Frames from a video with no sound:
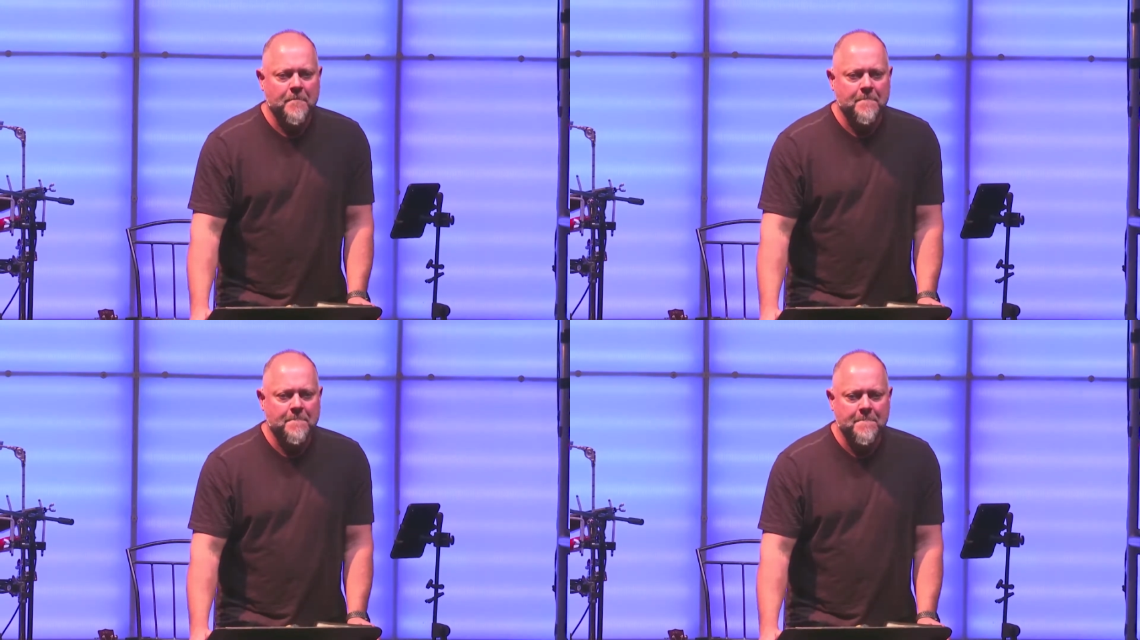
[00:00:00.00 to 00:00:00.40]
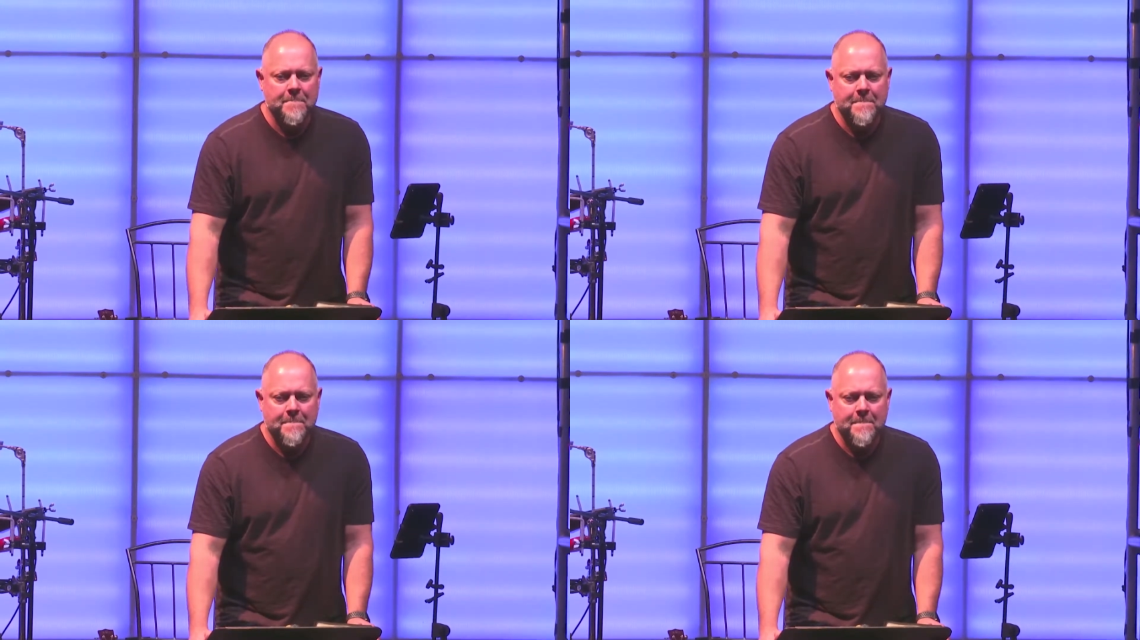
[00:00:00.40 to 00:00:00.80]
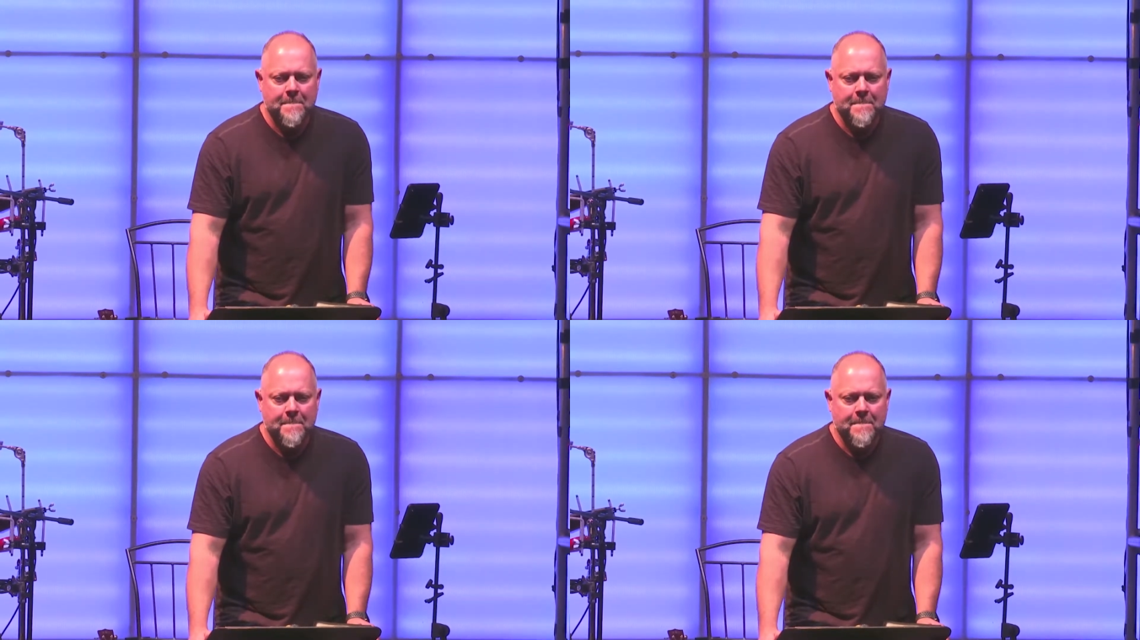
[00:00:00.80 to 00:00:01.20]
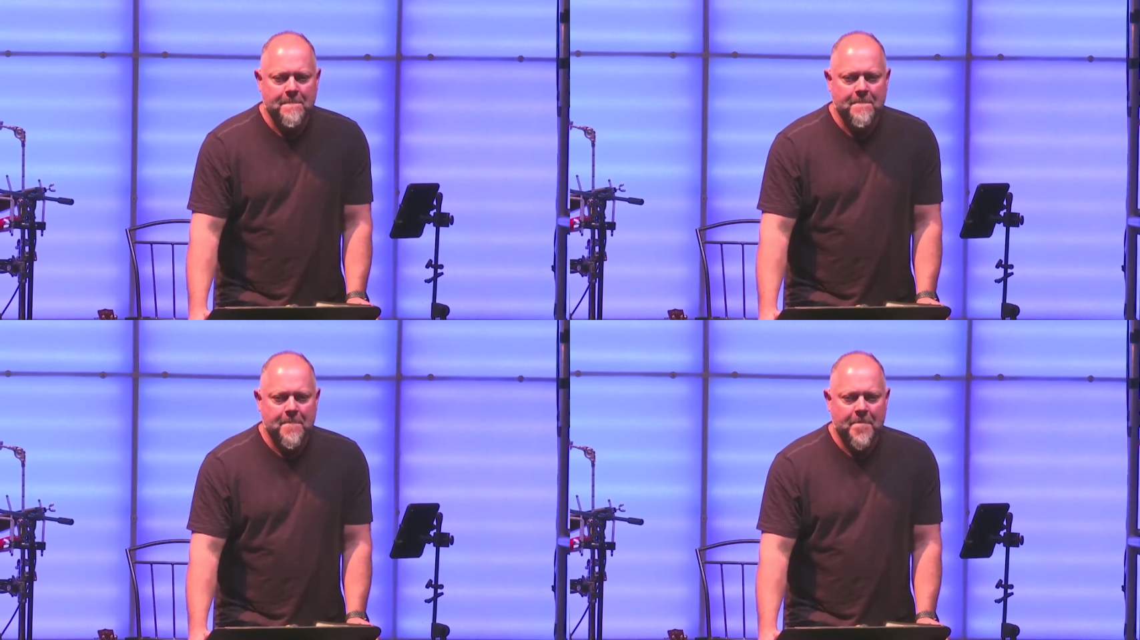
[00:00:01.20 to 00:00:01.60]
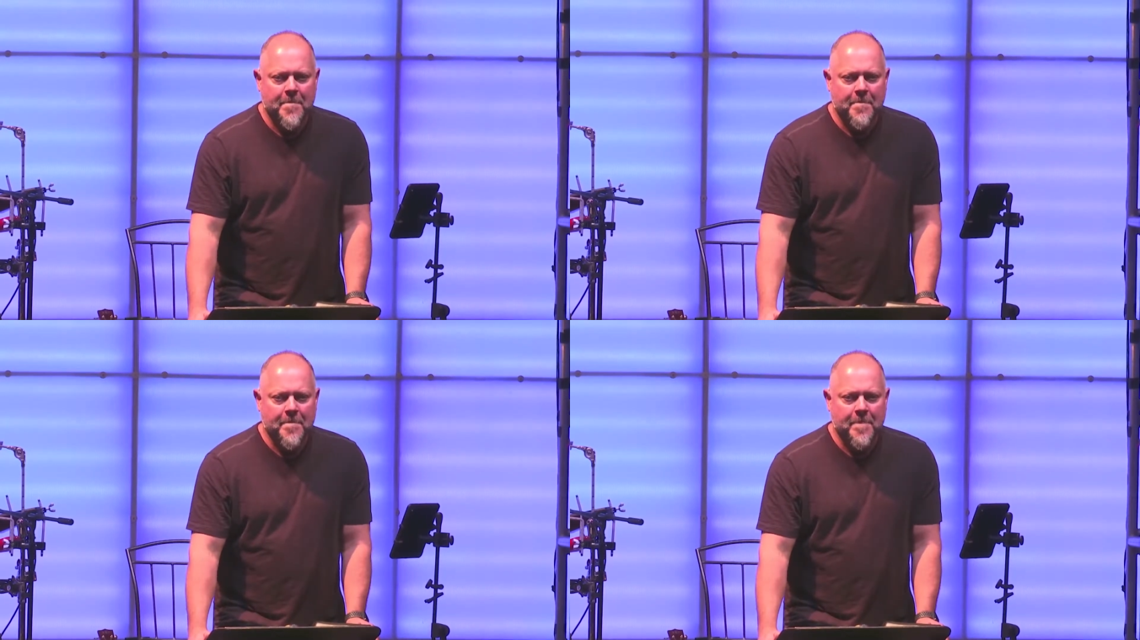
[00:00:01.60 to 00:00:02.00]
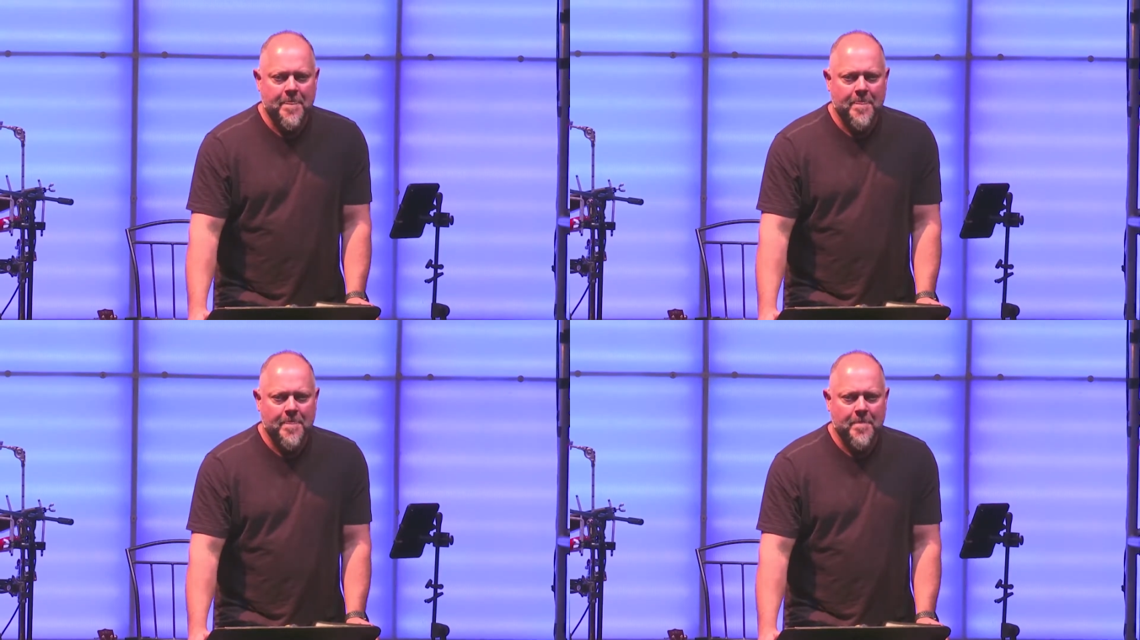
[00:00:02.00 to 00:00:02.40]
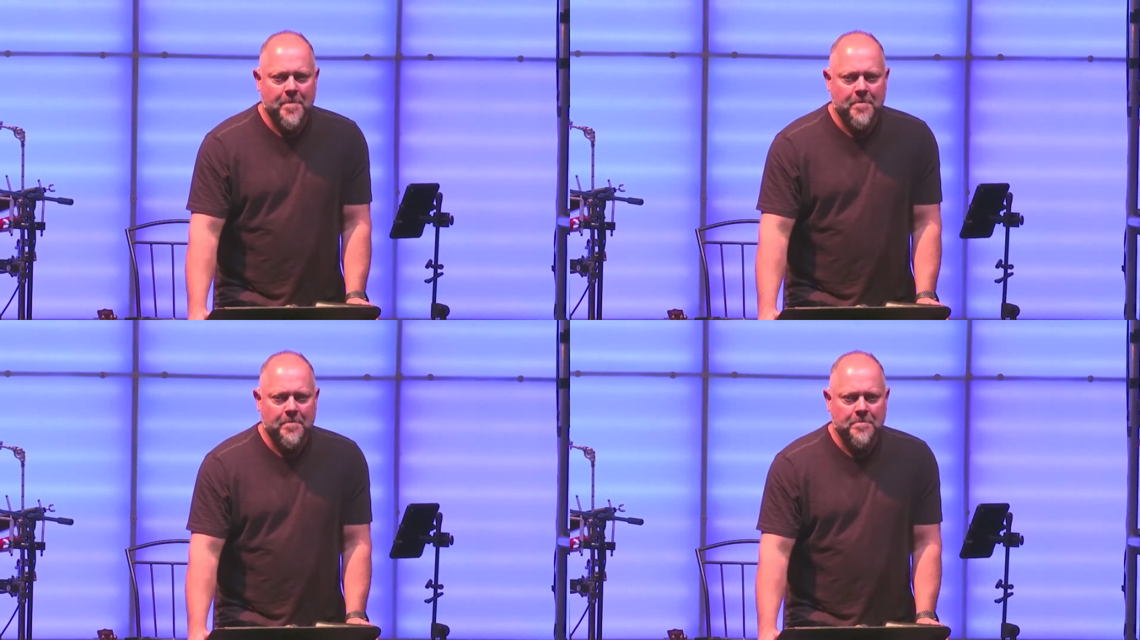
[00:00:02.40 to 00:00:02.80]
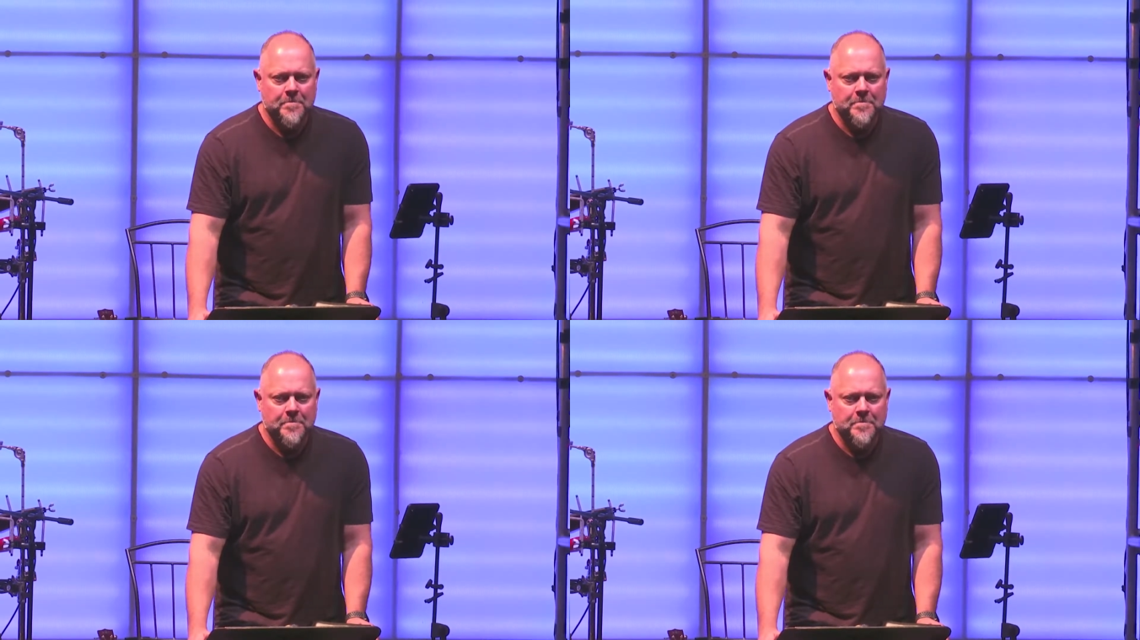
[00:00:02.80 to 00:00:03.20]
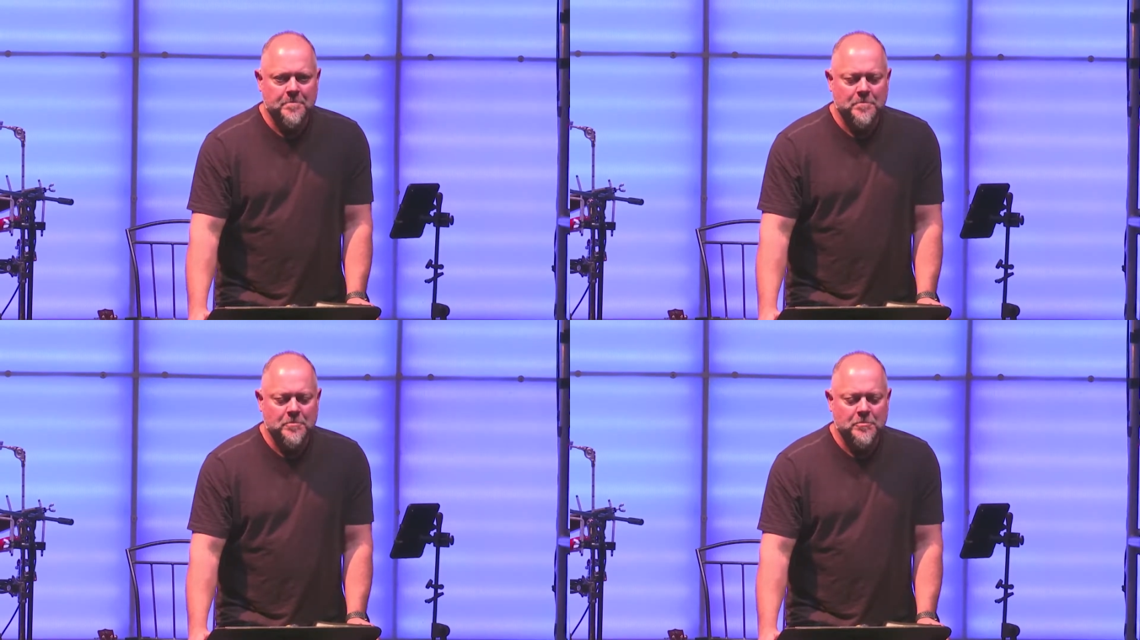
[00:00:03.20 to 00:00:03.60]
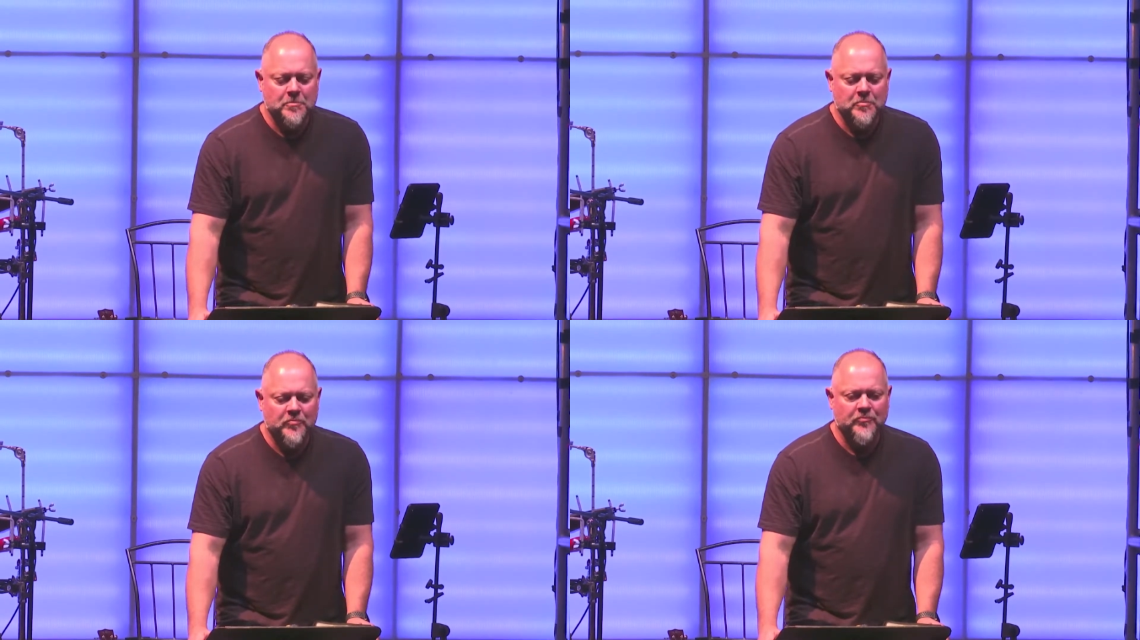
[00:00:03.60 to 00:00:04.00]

No one is speaking in this clip.